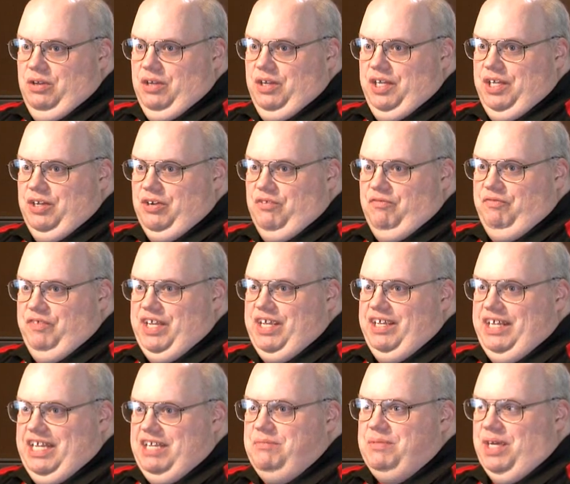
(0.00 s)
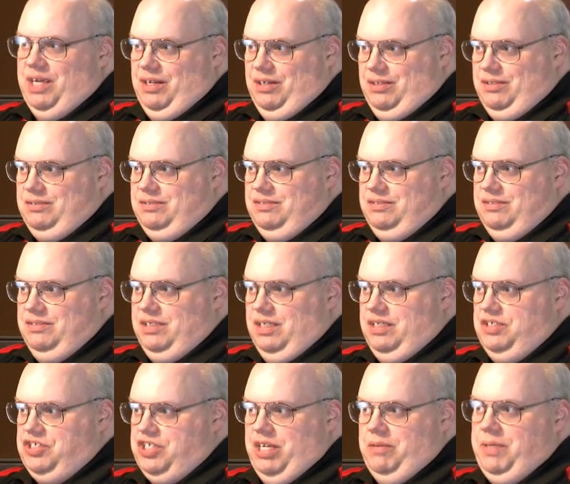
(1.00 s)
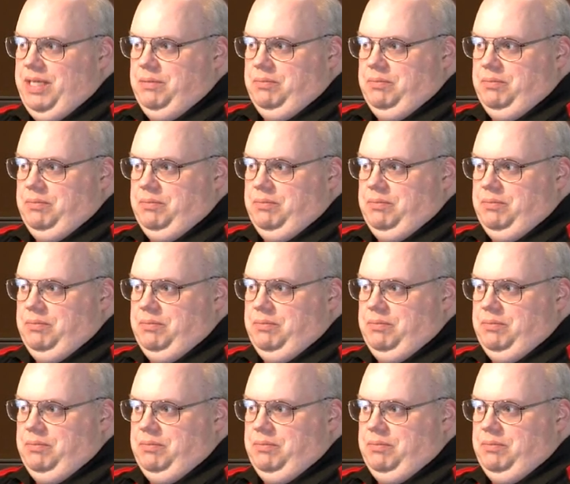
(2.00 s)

you know, via email, uh, jamie